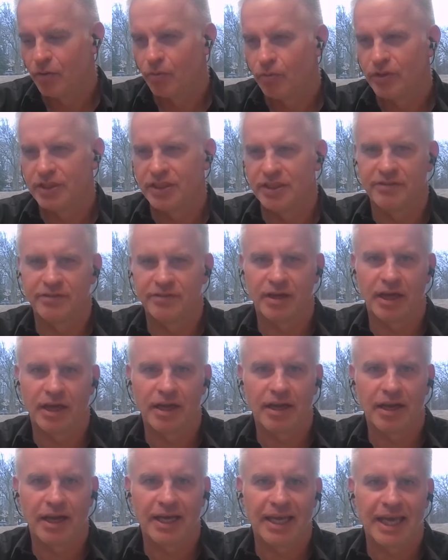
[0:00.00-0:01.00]
which is
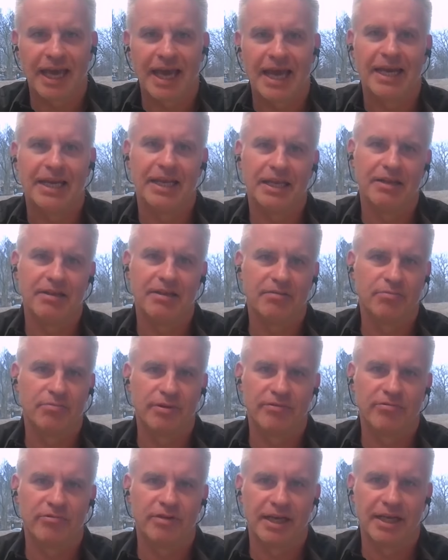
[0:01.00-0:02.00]
unlike any
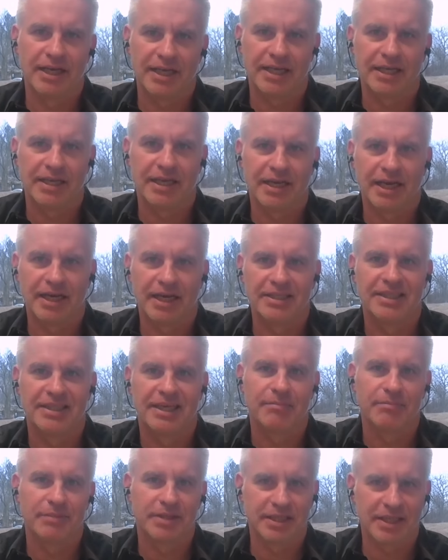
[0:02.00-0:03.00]
we've really
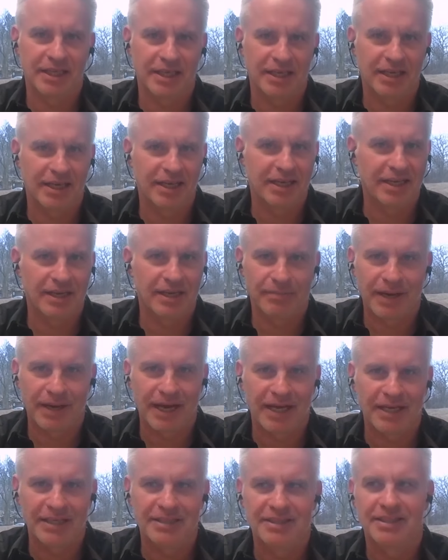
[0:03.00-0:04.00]
attempted in the
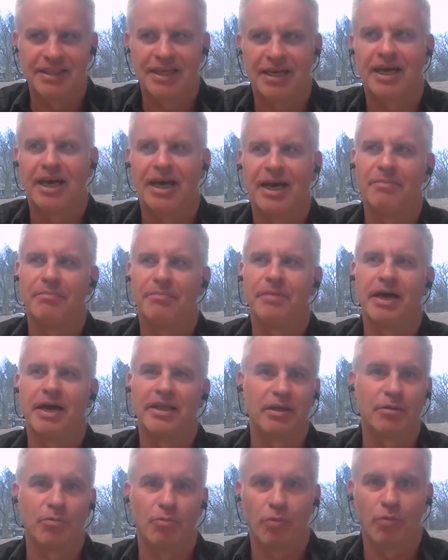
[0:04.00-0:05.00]
past. I
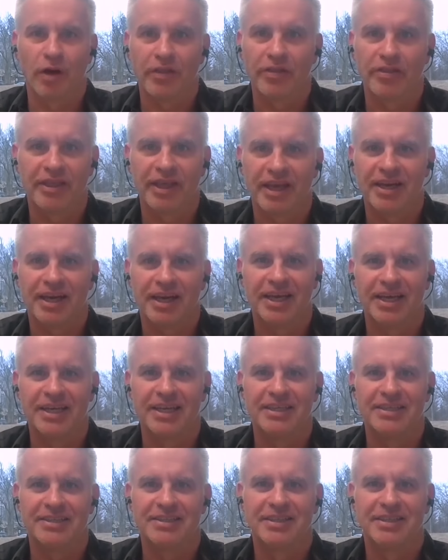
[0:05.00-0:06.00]
think one thing
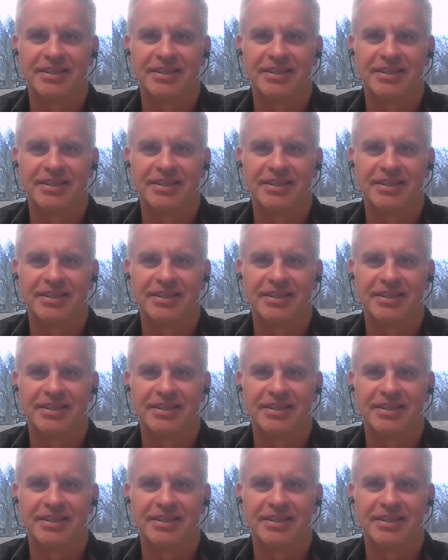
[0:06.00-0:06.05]
is